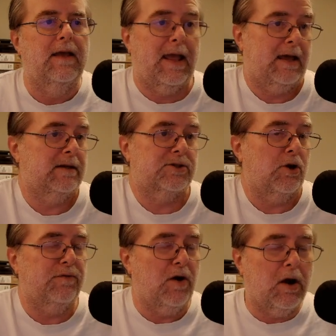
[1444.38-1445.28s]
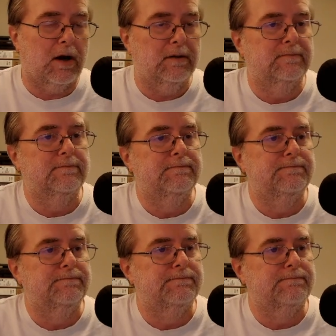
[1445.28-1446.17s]
And so far,
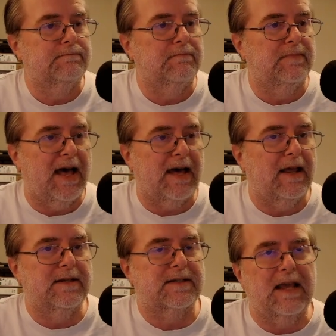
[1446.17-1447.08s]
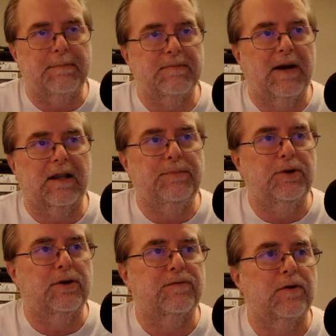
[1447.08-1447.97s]
that has kept my
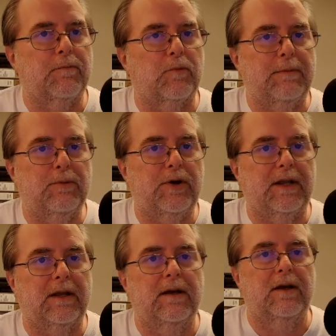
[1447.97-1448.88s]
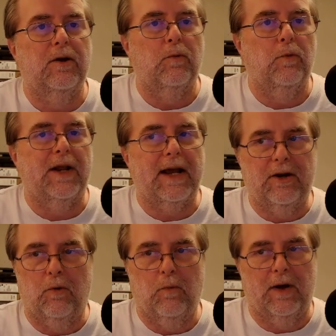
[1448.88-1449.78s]
computer from rebooting when I
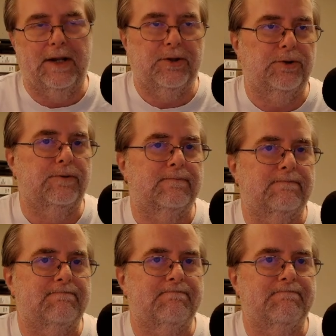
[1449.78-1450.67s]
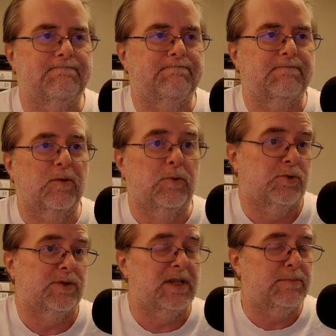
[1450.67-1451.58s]
don't want it to, which
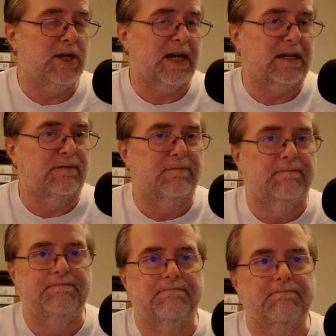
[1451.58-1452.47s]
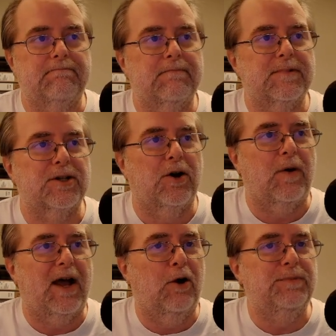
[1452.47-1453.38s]
was the objective. So
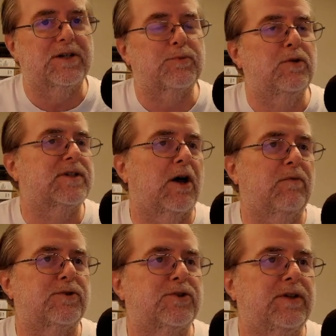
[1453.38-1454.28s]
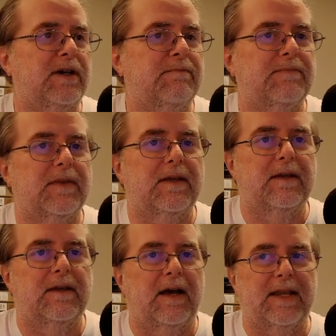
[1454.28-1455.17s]
I hope this proves helpful to you.
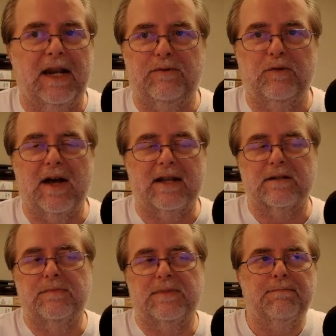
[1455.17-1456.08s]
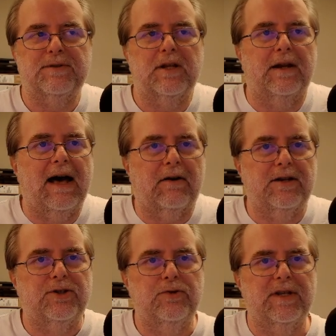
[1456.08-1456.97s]
Again, if you've got some tips on how to
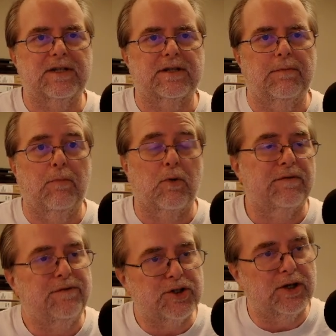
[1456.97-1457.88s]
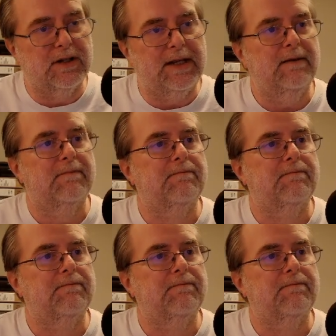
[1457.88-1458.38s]
do this more efficiently,